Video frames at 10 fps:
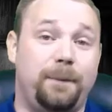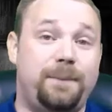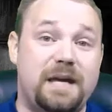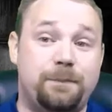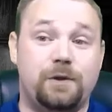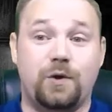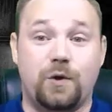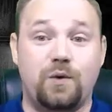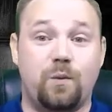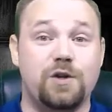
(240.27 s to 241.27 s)
people
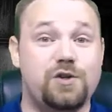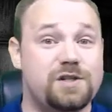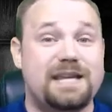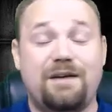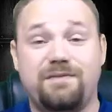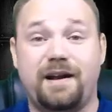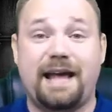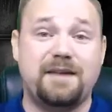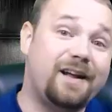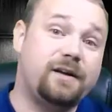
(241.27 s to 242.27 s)
who were just now
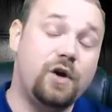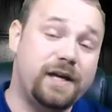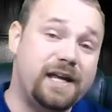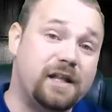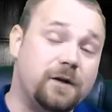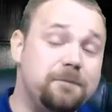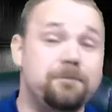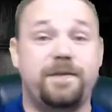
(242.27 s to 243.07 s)
finding out about Cookie Clicker.